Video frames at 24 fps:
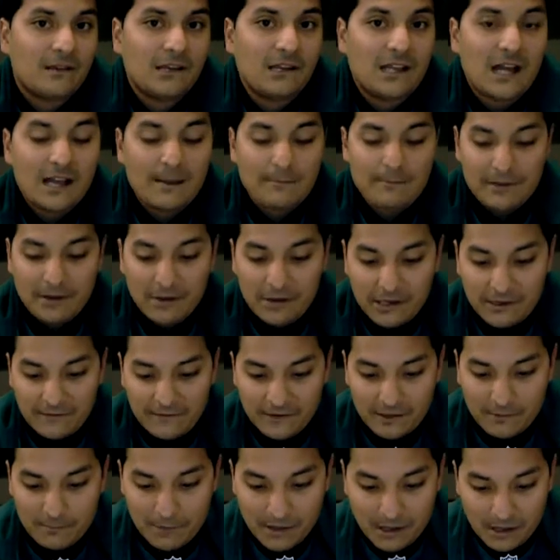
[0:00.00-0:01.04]
liability
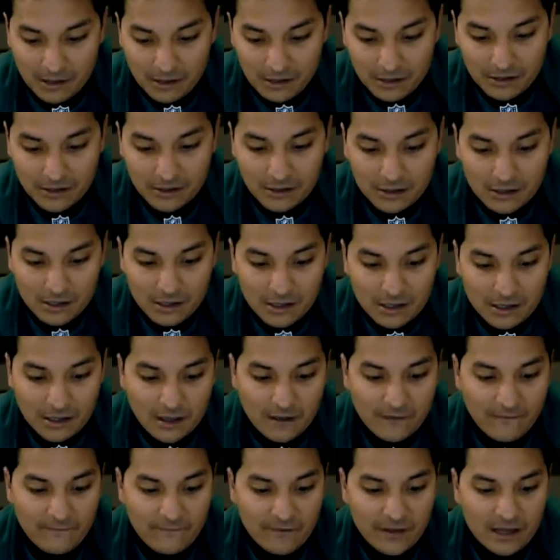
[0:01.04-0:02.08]
for the Birds.
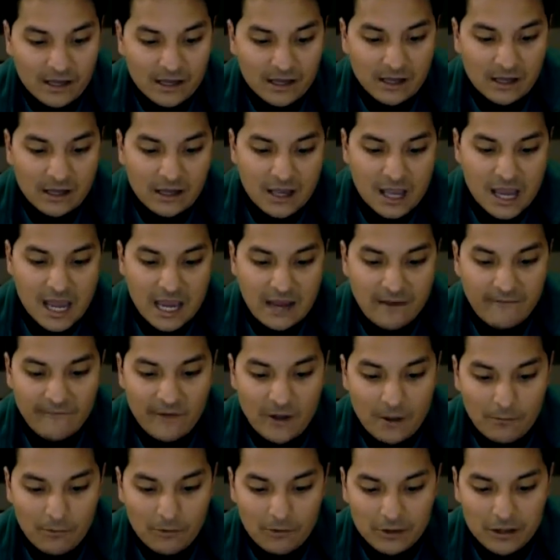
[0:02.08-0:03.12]
Vick 8
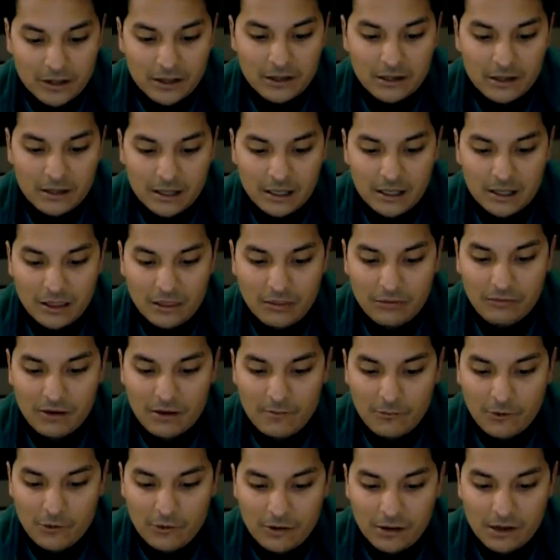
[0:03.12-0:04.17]
fumbles and
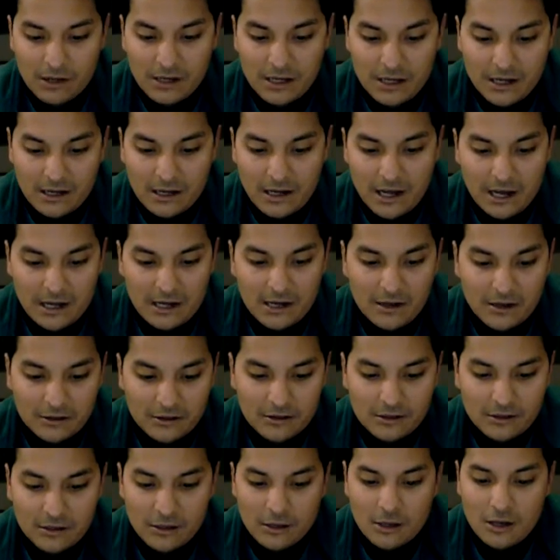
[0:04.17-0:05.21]
3 more than any
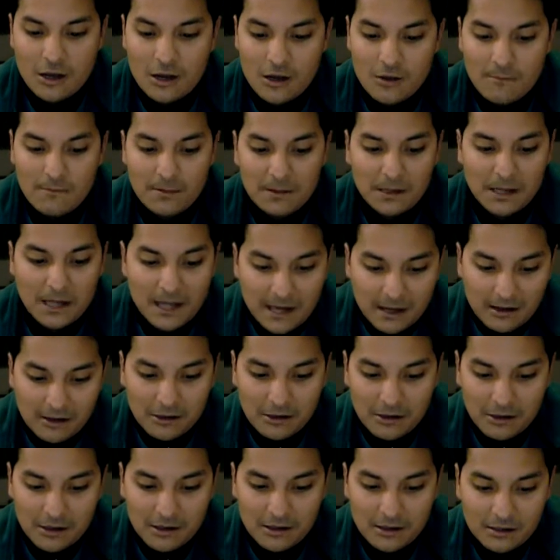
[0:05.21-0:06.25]
other
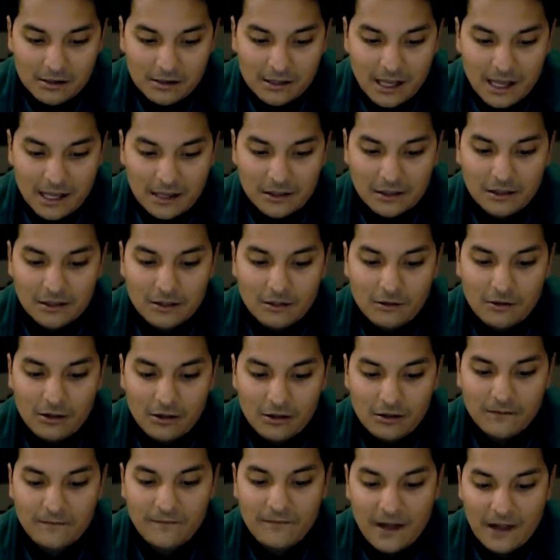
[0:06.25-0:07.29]
player that has
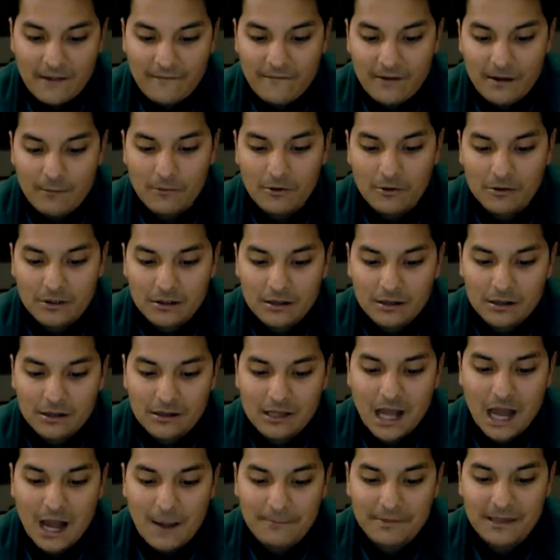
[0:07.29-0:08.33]
lost 5 fumbles
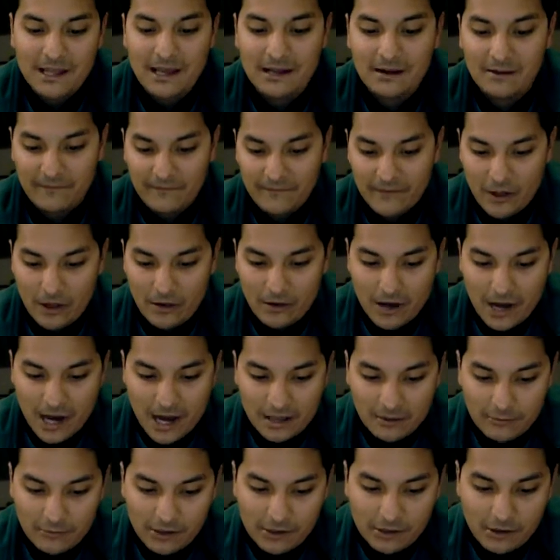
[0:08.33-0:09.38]
top the NFL.
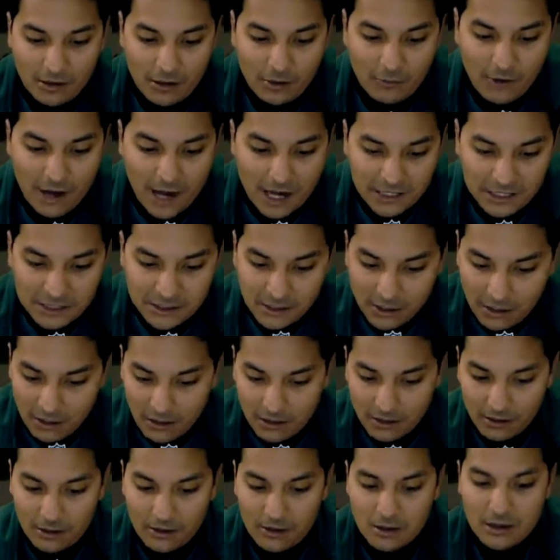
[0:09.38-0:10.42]
As we all watch in
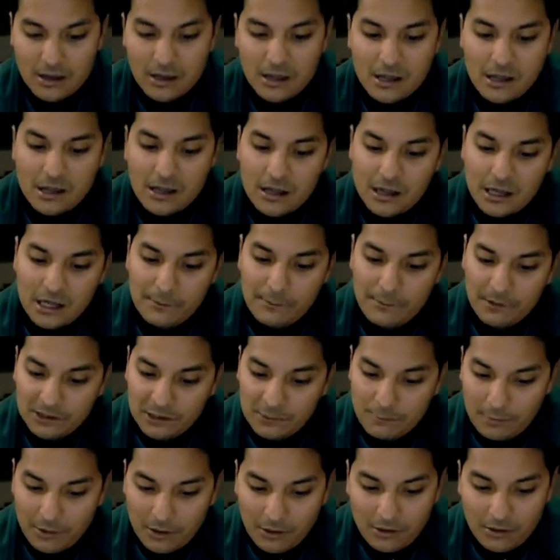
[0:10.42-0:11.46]
horror, he
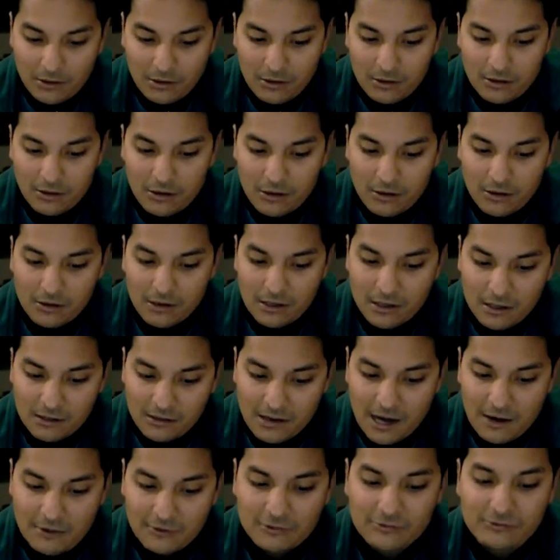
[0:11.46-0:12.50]
put the ball on the
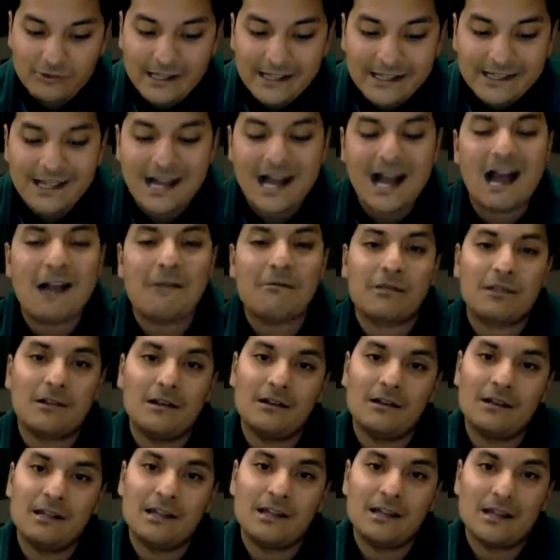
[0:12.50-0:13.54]
ground 3 times
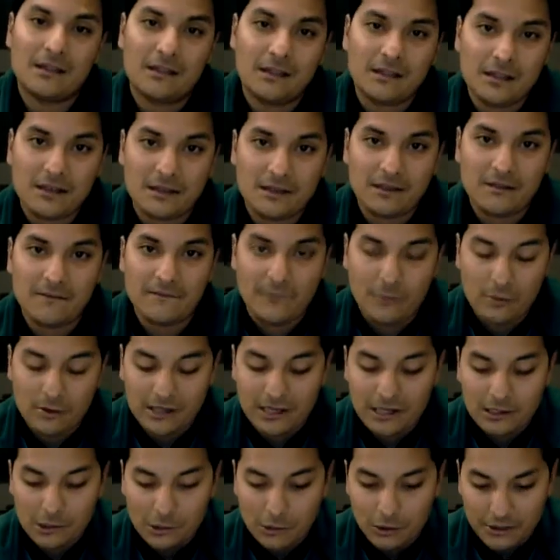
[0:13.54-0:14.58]
Sunday against a
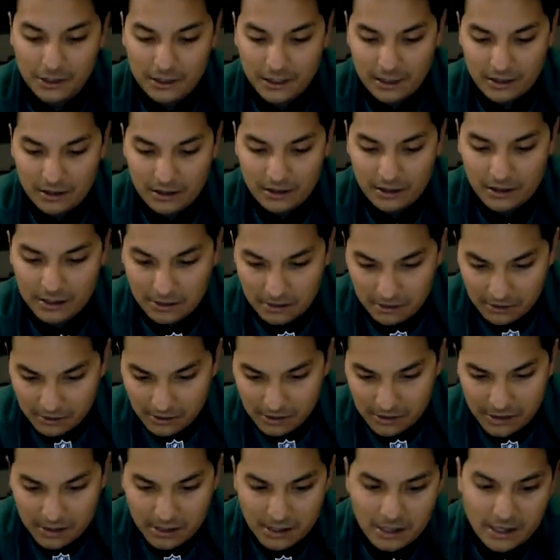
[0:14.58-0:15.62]
16-14 loss against the
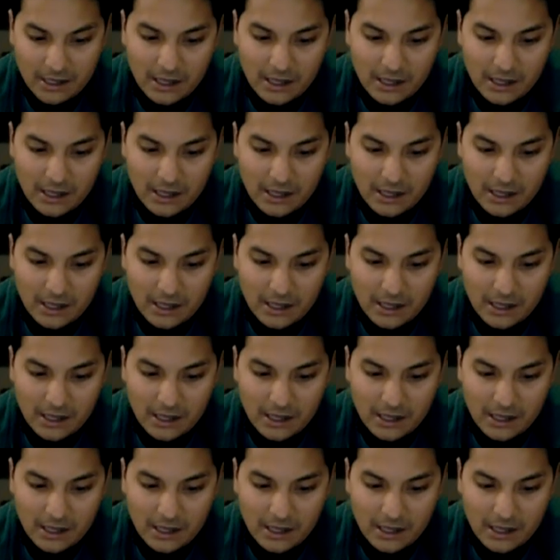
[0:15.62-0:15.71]
Steelers.